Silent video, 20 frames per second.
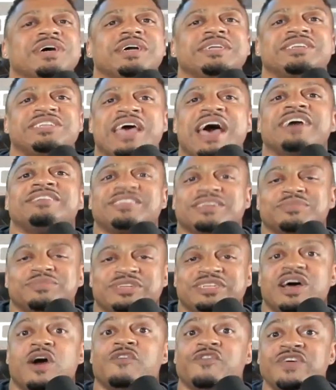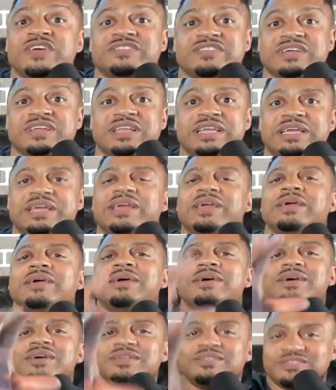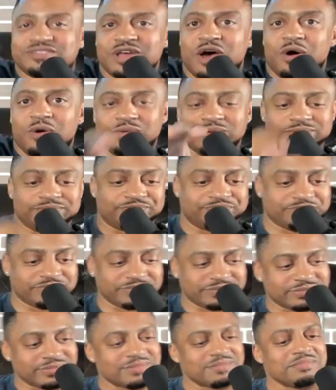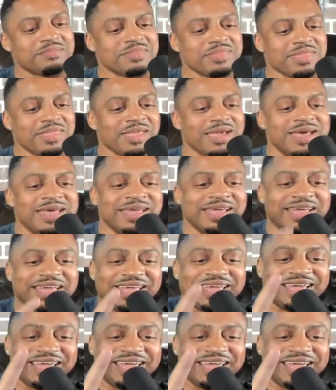test himself physically. So, right,